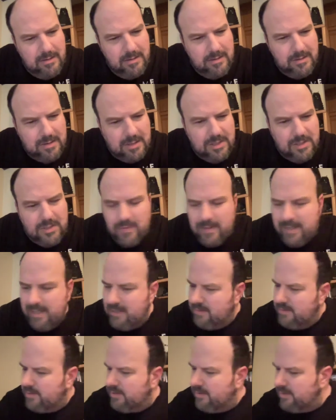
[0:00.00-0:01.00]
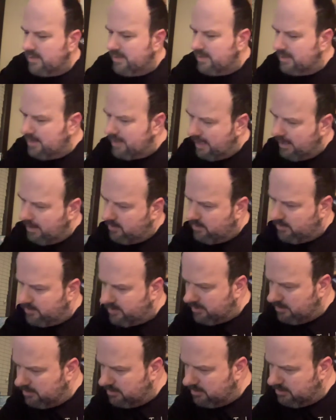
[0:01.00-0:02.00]
Is it Trails or is it
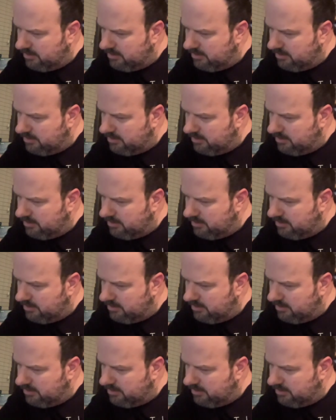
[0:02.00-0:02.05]
Tales?